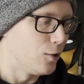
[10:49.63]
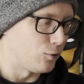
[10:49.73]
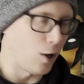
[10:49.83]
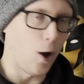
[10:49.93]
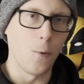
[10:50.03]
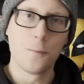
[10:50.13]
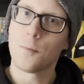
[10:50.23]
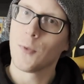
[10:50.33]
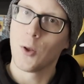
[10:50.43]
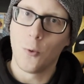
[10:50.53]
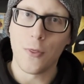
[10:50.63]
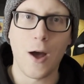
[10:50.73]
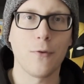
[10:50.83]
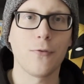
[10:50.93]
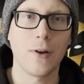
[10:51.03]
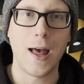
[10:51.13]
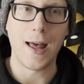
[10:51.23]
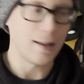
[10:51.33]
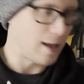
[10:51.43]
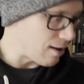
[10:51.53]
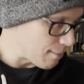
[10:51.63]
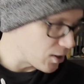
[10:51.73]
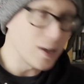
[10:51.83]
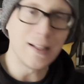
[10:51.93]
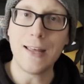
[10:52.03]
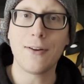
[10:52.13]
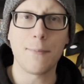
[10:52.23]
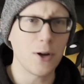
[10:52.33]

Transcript: So without, I'm going to leave it.